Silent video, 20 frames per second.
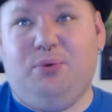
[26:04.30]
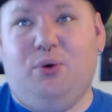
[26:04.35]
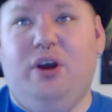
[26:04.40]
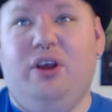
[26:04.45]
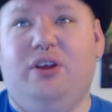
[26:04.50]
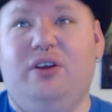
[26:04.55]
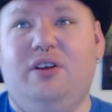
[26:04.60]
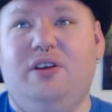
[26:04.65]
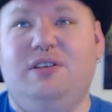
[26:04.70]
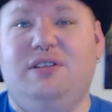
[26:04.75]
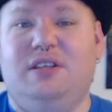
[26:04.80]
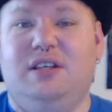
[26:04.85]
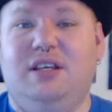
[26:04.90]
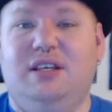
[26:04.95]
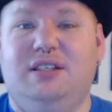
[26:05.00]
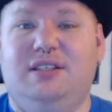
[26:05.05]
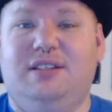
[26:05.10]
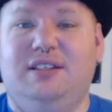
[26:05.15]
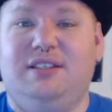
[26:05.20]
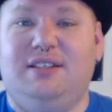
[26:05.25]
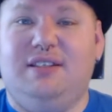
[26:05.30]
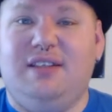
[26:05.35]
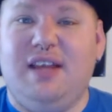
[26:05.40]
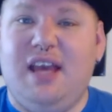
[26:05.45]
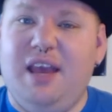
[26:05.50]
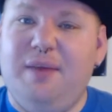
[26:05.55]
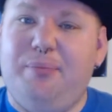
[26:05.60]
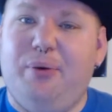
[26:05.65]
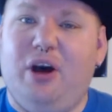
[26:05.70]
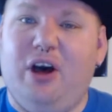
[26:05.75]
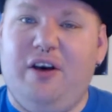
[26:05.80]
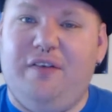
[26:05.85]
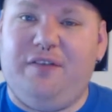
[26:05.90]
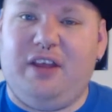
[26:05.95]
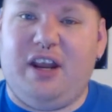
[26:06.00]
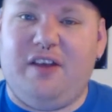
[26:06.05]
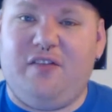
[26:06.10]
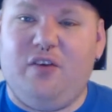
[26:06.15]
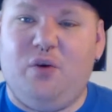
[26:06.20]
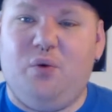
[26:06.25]
spoilers, is the Stay Puft
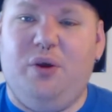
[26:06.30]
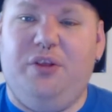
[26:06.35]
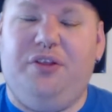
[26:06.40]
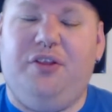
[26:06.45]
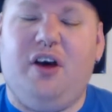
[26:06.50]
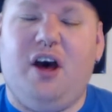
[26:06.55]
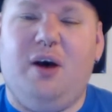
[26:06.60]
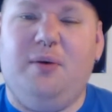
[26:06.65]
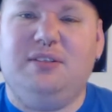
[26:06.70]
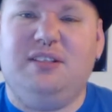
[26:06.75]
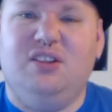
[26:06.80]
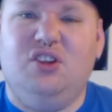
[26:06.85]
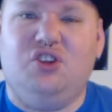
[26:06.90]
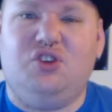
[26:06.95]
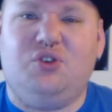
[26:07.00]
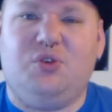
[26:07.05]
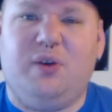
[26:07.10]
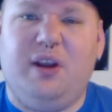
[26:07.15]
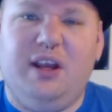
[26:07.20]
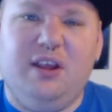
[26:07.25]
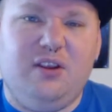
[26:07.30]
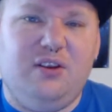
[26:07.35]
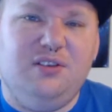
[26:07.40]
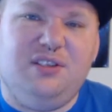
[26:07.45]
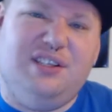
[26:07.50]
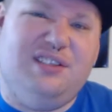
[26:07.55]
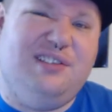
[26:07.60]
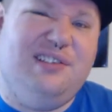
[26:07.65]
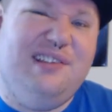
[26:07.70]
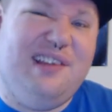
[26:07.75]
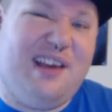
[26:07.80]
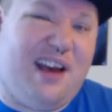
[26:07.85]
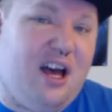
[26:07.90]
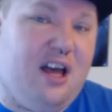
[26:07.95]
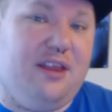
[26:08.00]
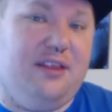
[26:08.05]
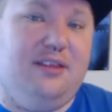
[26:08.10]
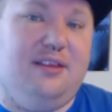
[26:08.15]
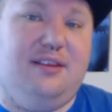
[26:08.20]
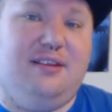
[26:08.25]
that everyone thought was in the trailers is
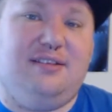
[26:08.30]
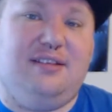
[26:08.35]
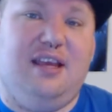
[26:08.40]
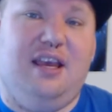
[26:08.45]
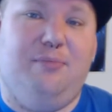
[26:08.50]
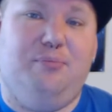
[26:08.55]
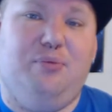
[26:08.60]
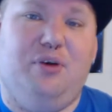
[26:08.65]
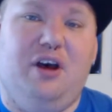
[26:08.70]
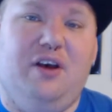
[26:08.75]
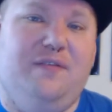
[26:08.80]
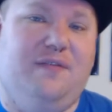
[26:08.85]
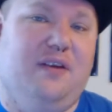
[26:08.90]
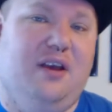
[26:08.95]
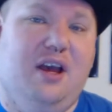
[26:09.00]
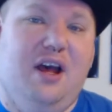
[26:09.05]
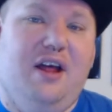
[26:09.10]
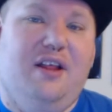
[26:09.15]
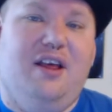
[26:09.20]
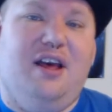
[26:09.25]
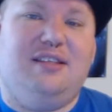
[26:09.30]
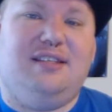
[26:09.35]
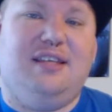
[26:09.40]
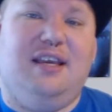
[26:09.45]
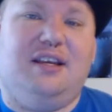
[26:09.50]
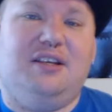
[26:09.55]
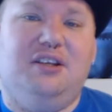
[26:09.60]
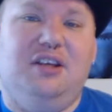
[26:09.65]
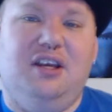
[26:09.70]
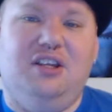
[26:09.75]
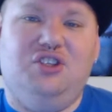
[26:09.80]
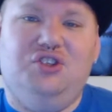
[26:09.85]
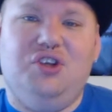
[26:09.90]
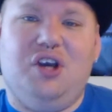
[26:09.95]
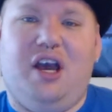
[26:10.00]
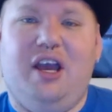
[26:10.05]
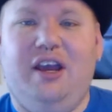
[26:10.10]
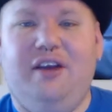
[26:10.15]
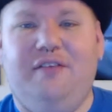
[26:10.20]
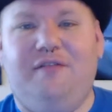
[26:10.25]
not Stay Puft. That's actually a
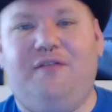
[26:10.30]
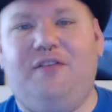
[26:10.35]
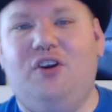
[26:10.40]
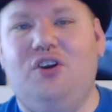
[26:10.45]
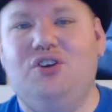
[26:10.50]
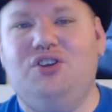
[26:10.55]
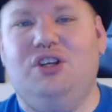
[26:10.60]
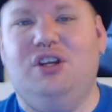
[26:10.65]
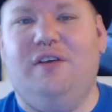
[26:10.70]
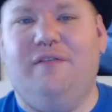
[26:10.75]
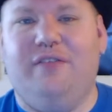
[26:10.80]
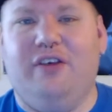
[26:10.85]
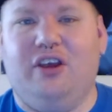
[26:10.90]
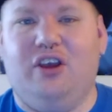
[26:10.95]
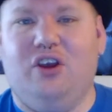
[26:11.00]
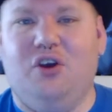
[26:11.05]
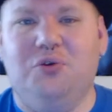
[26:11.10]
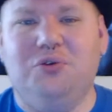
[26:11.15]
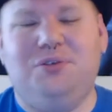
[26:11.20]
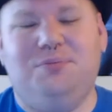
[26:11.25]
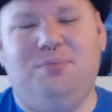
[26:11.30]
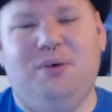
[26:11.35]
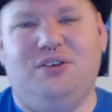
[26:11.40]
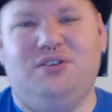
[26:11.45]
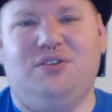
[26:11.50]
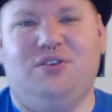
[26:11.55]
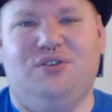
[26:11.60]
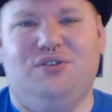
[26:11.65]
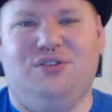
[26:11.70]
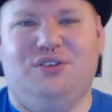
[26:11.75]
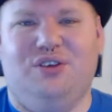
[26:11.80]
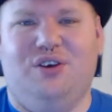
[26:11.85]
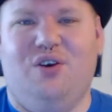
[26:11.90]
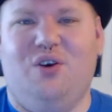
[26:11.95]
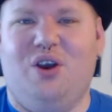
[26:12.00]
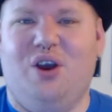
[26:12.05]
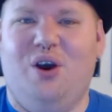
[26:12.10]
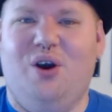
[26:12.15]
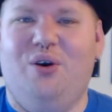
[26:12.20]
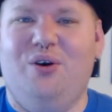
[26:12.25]
giant version of the Ghostbusters
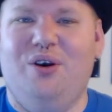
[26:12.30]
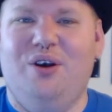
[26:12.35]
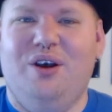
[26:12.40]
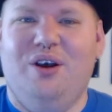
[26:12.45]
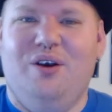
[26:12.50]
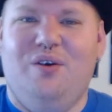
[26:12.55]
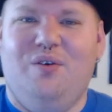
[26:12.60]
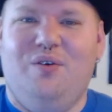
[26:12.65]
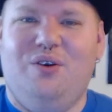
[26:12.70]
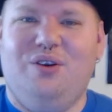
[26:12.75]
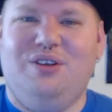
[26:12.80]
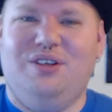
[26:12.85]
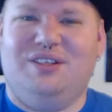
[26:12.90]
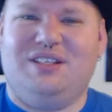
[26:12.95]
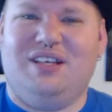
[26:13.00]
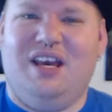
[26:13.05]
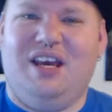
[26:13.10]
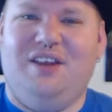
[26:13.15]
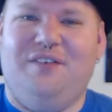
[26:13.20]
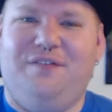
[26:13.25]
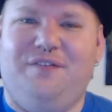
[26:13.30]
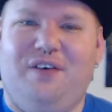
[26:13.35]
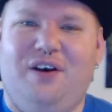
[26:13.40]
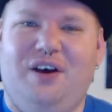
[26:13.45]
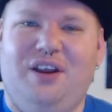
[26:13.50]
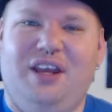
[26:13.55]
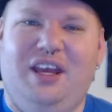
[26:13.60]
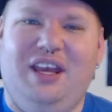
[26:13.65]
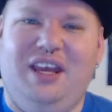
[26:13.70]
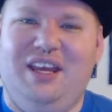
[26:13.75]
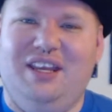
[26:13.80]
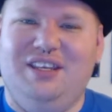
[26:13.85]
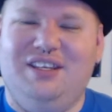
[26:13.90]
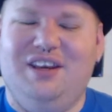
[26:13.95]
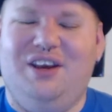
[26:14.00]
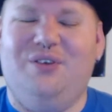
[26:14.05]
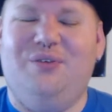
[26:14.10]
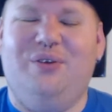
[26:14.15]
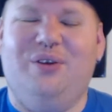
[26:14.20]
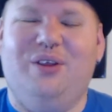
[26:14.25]
logo, which is kind of funny and
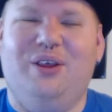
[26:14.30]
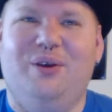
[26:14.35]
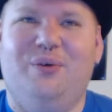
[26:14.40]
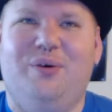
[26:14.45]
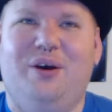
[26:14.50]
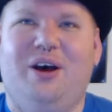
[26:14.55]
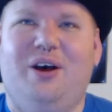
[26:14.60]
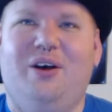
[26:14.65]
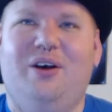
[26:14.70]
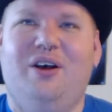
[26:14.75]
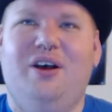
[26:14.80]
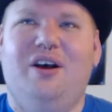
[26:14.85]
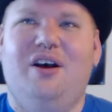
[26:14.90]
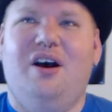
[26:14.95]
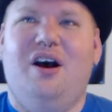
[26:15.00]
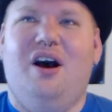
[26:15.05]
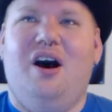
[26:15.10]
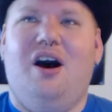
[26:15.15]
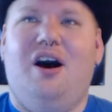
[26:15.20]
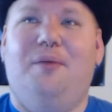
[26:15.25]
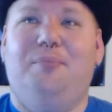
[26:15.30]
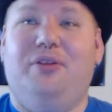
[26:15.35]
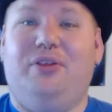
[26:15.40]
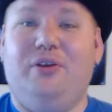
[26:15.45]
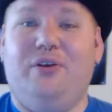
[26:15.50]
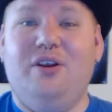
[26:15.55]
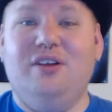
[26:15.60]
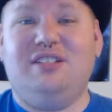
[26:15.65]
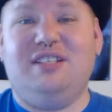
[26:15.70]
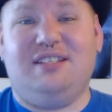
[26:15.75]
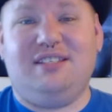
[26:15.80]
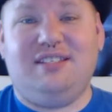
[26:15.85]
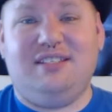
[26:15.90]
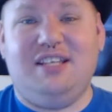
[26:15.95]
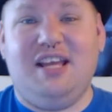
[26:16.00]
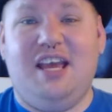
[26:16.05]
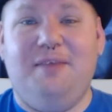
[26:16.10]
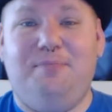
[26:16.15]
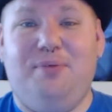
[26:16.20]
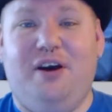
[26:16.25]
done really well. But there is a
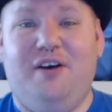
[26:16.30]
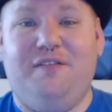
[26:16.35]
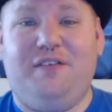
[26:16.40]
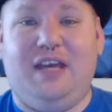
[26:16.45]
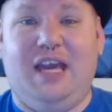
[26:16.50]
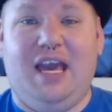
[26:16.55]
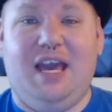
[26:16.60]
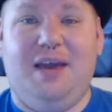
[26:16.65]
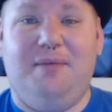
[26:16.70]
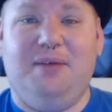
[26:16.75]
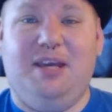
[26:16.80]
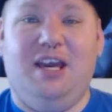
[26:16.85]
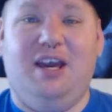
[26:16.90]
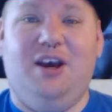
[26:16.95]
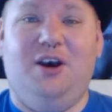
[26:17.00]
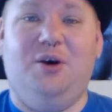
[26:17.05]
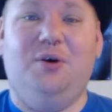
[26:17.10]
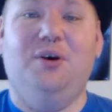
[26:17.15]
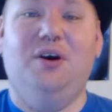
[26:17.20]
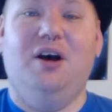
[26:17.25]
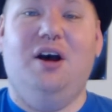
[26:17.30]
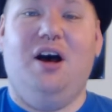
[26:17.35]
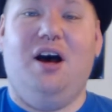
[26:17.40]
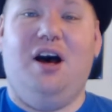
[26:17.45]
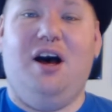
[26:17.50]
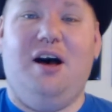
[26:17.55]
Stay Puft cameo.